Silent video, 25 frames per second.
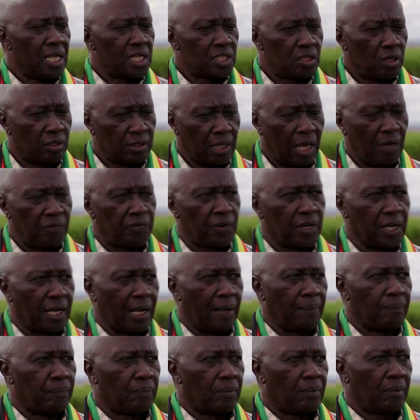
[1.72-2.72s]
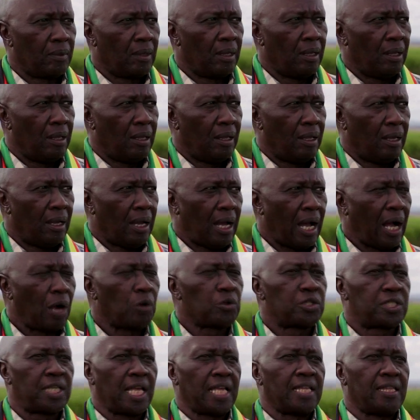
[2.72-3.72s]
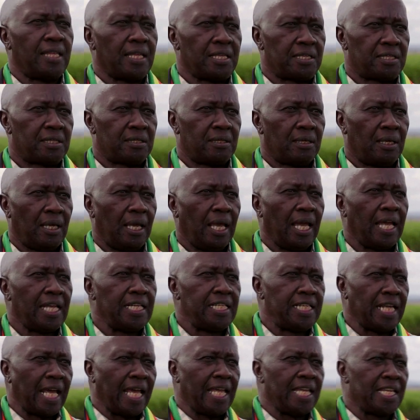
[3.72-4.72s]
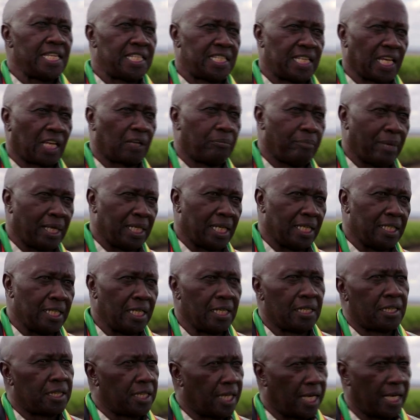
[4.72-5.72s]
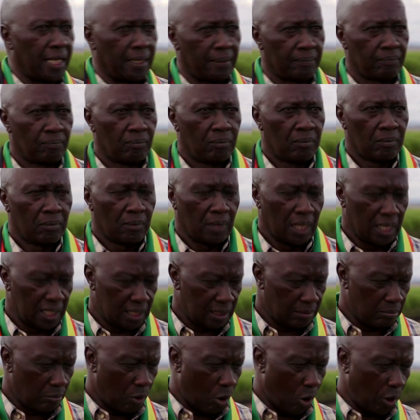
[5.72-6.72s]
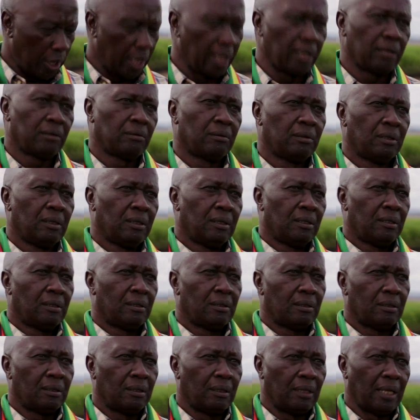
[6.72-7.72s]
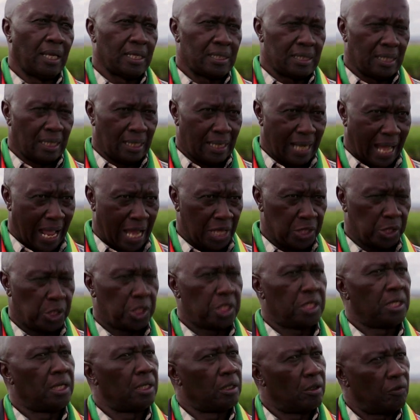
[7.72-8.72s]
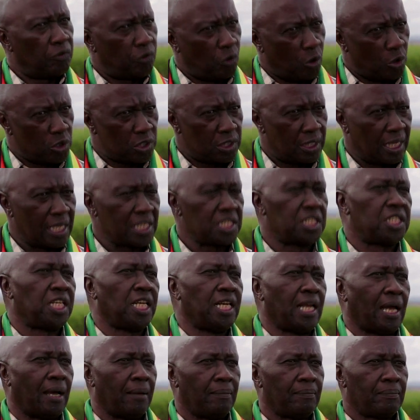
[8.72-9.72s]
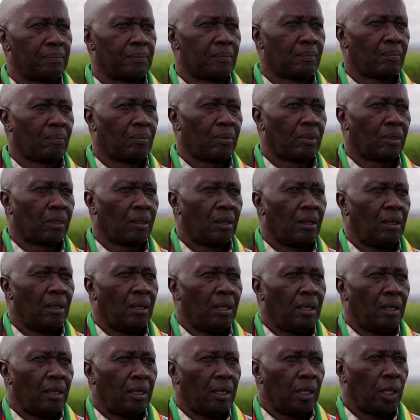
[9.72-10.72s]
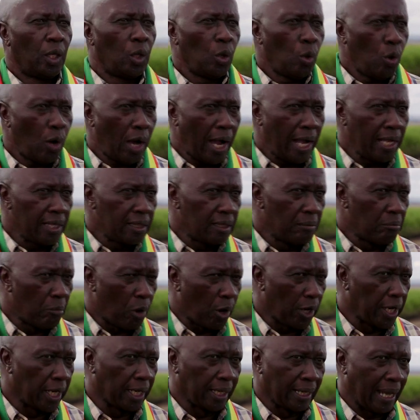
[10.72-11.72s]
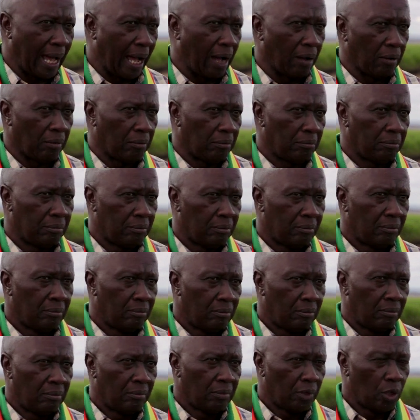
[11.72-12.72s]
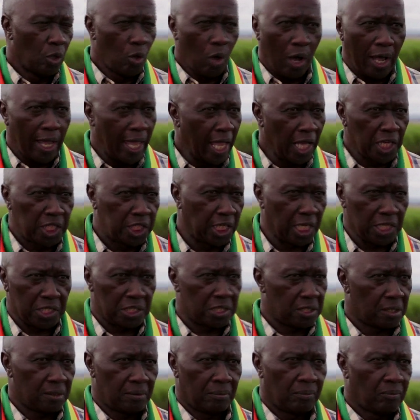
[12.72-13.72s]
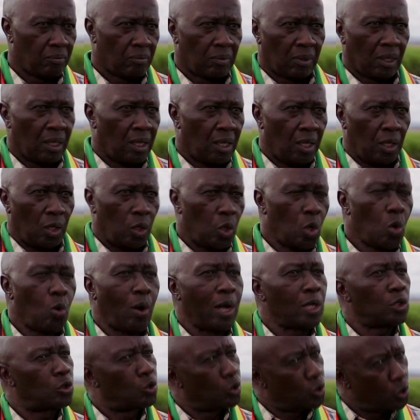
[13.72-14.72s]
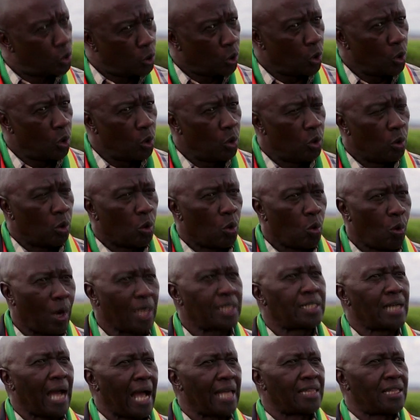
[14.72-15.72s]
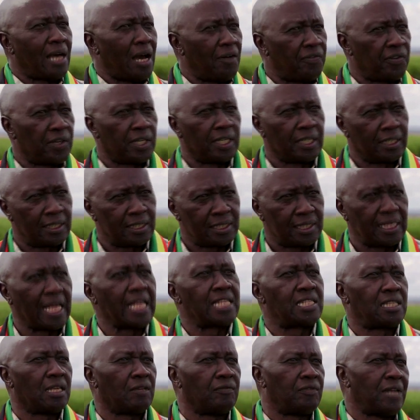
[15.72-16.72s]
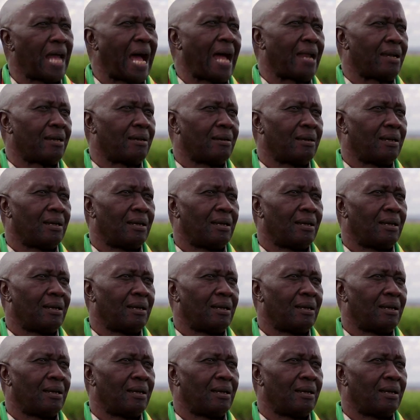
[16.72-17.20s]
South Africa, I'll say this, a day is segmented in three. There's a morning, there's a lunch, and of course, there's dinner. You are in the morning now. You are anxious. You want to do what other African states have done.